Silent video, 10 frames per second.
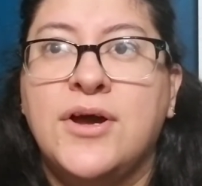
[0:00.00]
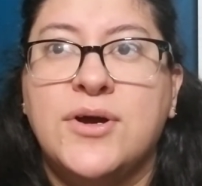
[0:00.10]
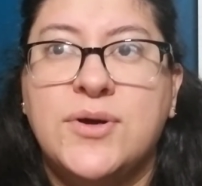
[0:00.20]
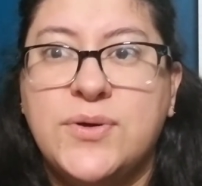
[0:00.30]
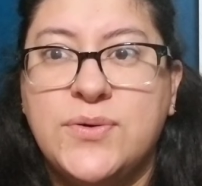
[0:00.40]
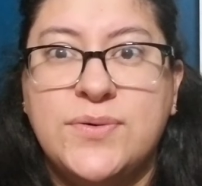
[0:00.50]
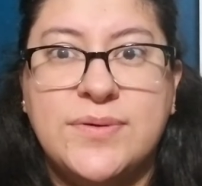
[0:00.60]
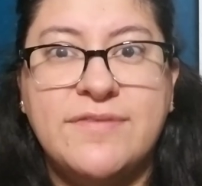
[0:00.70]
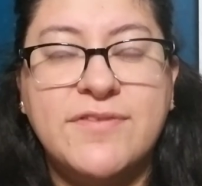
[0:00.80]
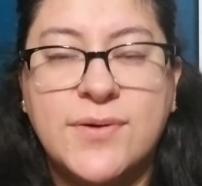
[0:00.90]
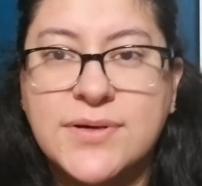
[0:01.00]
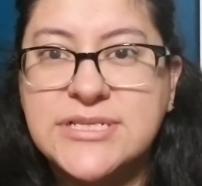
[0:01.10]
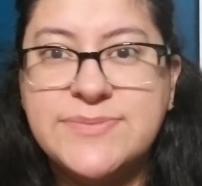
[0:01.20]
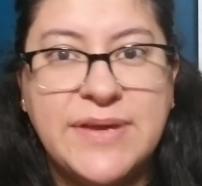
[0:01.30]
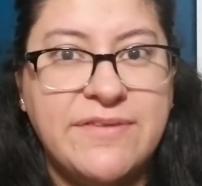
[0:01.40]
who of
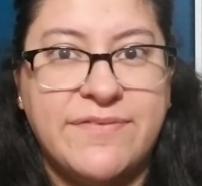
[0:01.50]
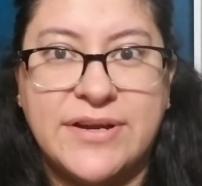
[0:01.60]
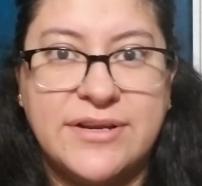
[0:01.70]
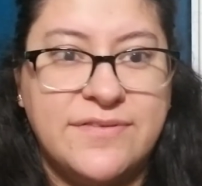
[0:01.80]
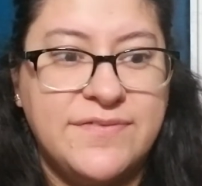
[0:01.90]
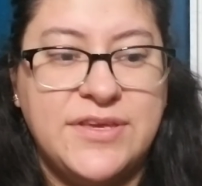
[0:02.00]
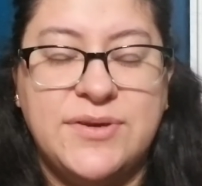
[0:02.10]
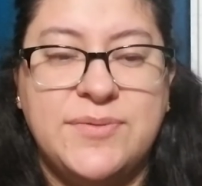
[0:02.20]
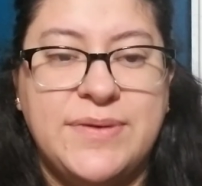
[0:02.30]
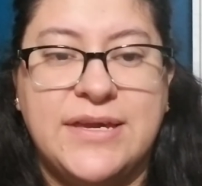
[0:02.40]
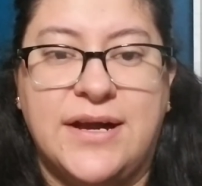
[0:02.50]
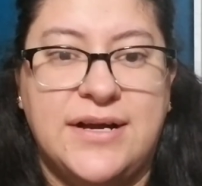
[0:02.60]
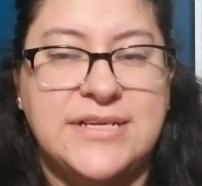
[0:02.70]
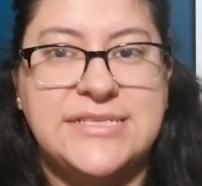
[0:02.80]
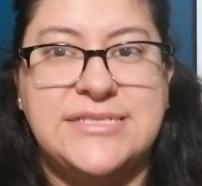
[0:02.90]
course make fun of you
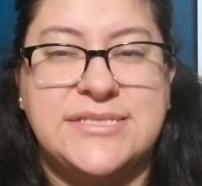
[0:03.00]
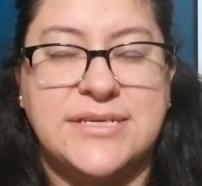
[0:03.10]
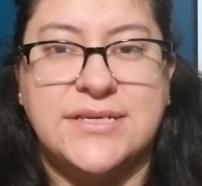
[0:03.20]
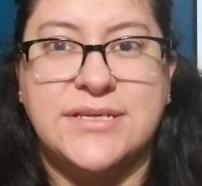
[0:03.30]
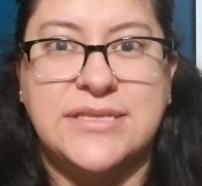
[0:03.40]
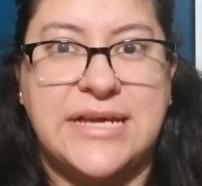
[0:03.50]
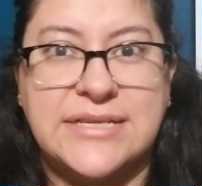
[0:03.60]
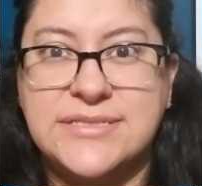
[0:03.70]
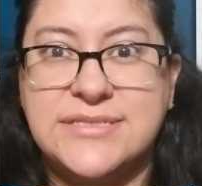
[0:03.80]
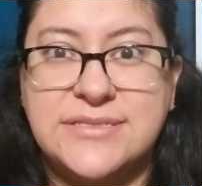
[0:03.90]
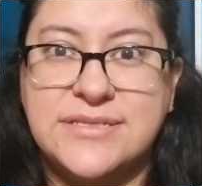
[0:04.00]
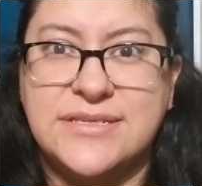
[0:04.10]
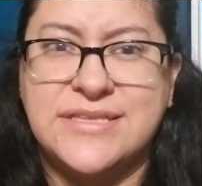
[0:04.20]
because that's